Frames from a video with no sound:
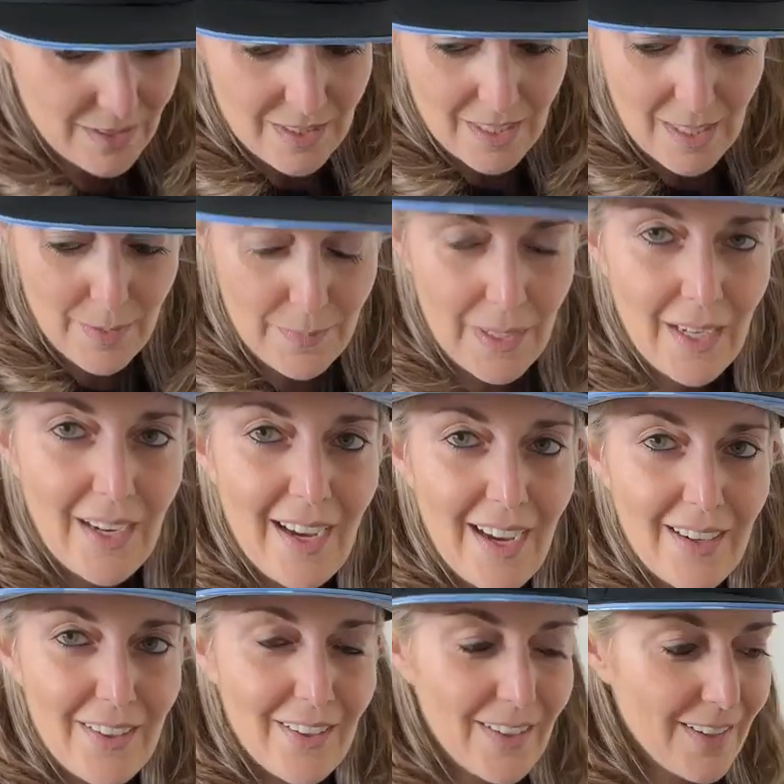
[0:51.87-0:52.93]
is coming
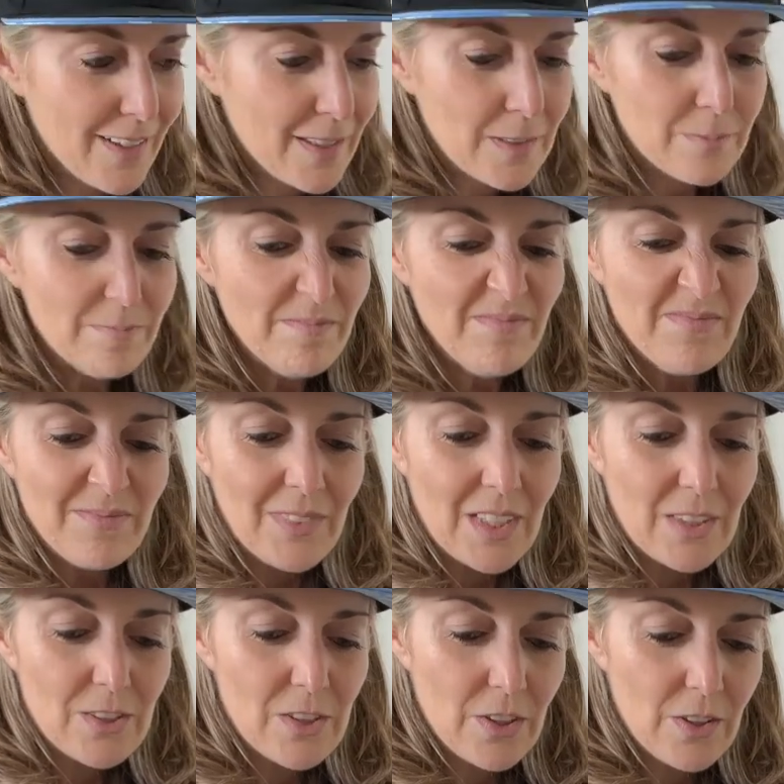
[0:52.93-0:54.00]
at her.
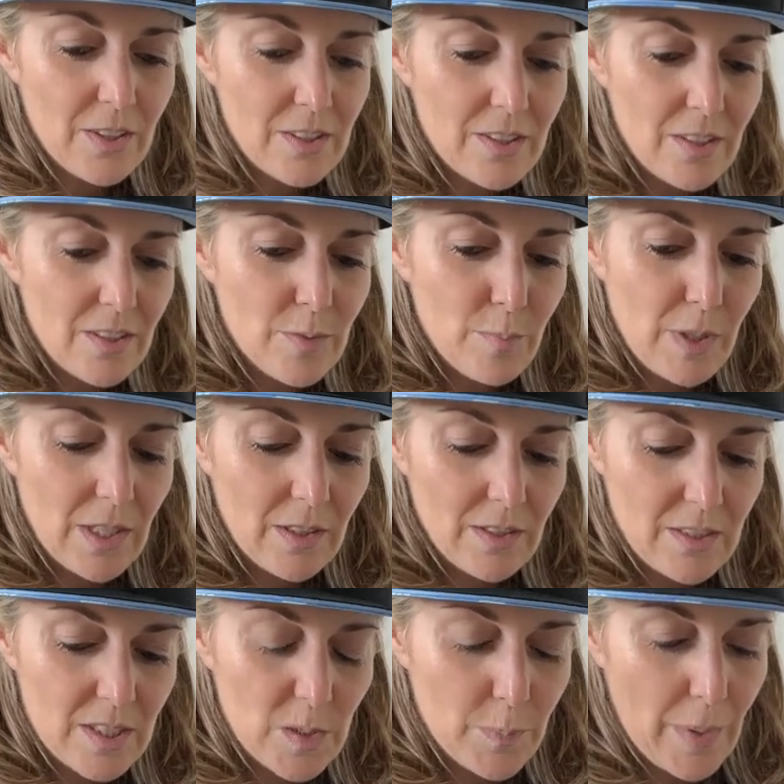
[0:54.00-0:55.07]
So this is
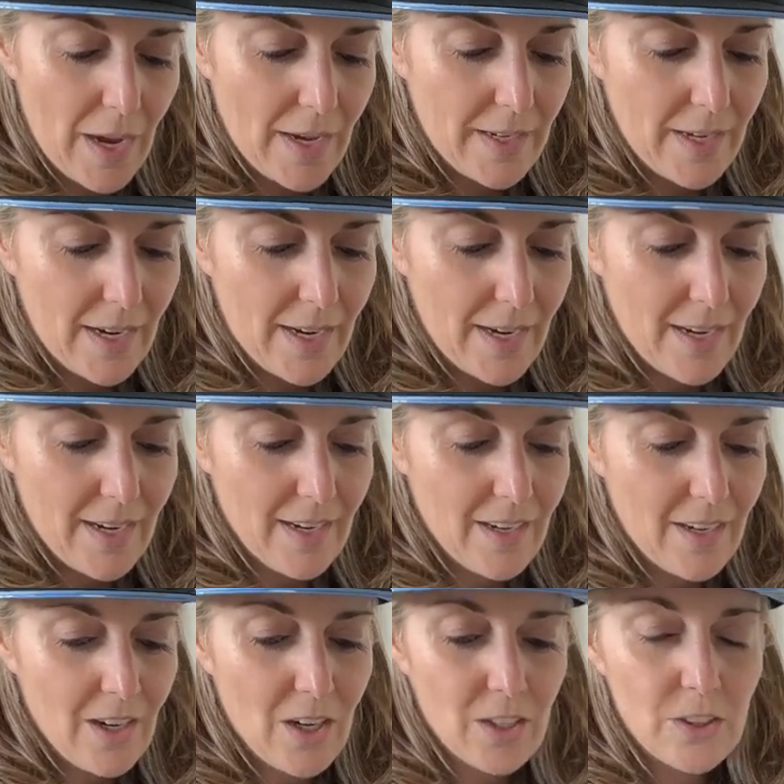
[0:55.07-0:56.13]
Mila's Spa Day.
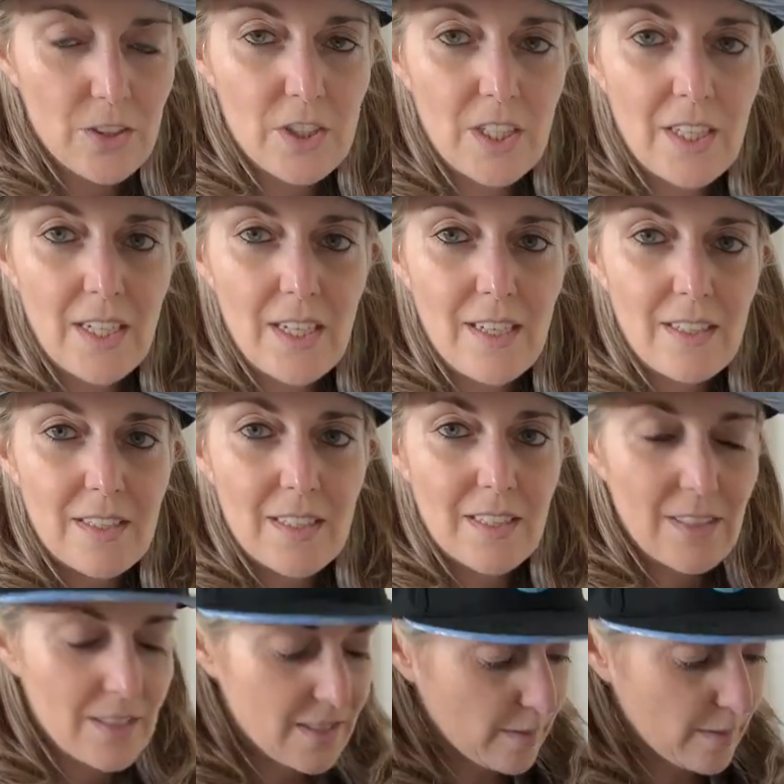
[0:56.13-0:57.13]
All she needs is